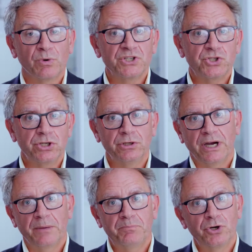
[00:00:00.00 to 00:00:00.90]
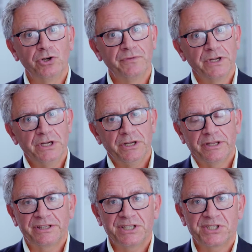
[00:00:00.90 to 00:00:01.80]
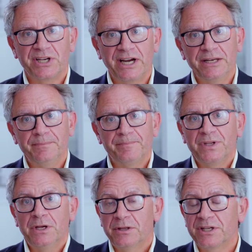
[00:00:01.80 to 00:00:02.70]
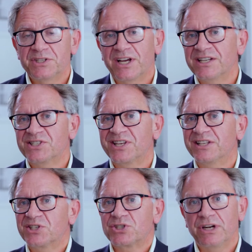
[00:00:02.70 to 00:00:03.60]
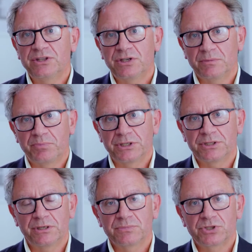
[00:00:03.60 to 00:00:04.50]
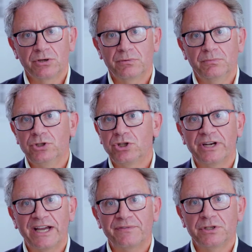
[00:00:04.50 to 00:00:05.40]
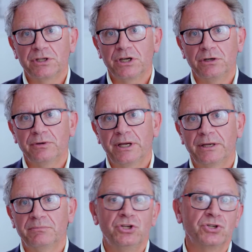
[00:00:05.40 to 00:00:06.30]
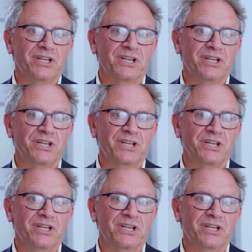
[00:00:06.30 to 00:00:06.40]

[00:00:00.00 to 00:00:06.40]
once you approve the design is sent straight to your printer. So you don't have to go and use